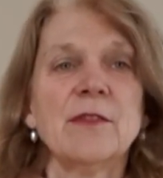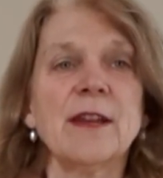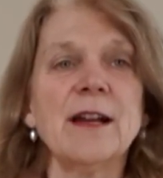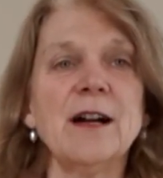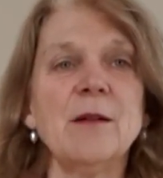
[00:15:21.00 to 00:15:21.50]
the
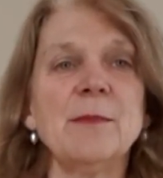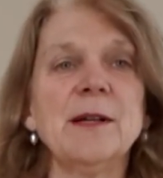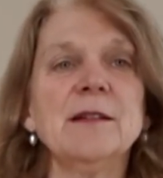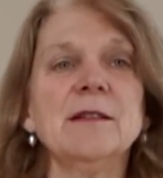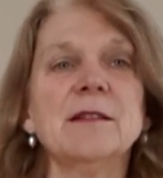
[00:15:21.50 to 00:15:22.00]

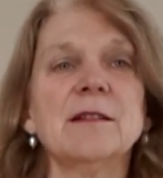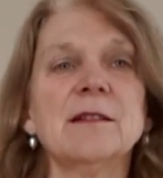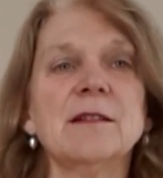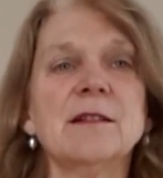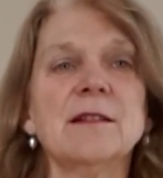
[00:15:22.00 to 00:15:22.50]
calmer
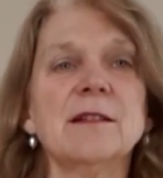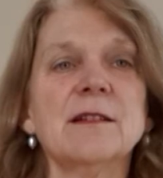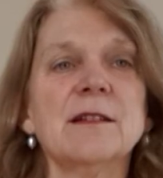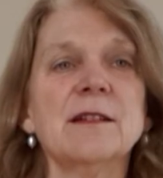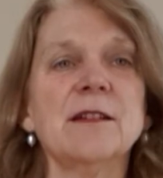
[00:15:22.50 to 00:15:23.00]

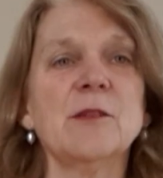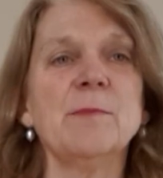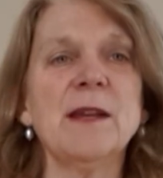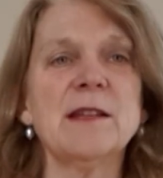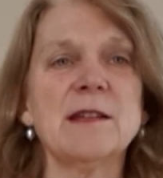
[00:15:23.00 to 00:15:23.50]
and the
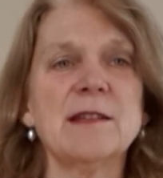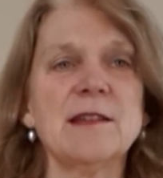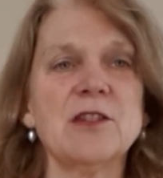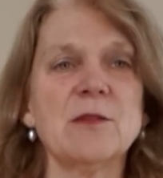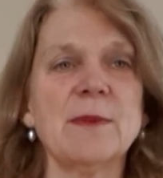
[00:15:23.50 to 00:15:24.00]
better
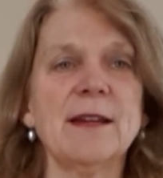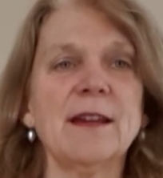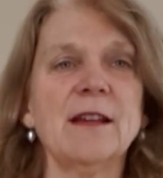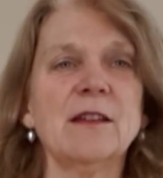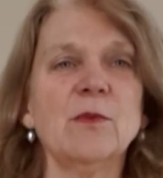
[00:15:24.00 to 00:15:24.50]
decision
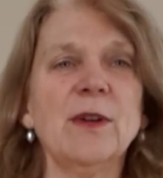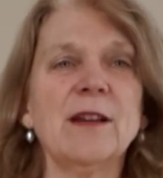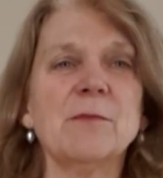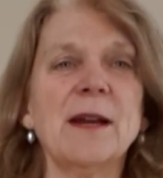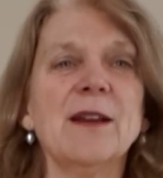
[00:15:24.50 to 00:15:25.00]
making that we
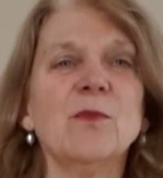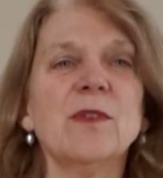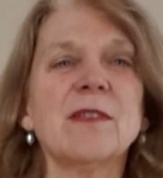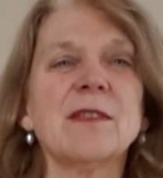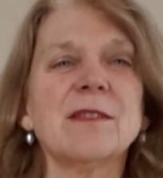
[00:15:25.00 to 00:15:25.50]
can make
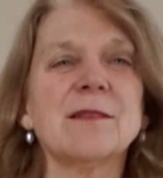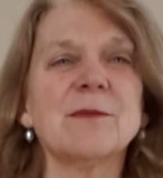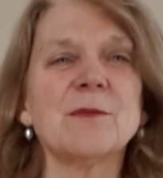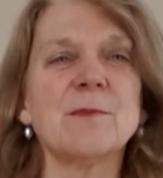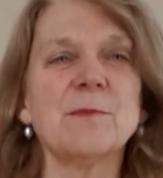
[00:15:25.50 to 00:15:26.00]
with
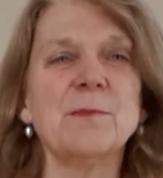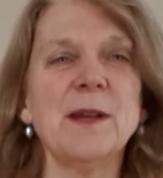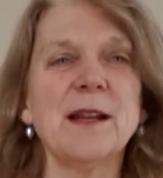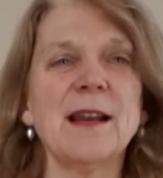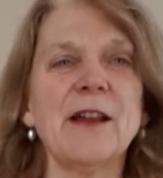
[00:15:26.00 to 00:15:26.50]

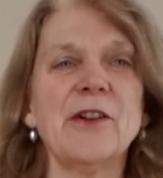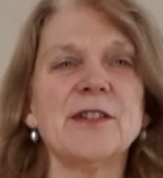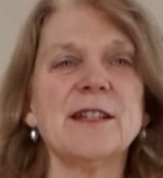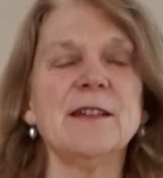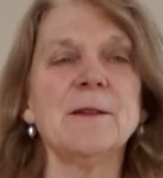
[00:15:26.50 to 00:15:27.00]
better
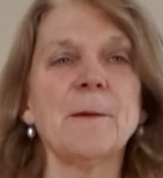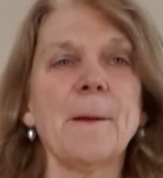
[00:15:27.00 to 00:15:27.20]
clarity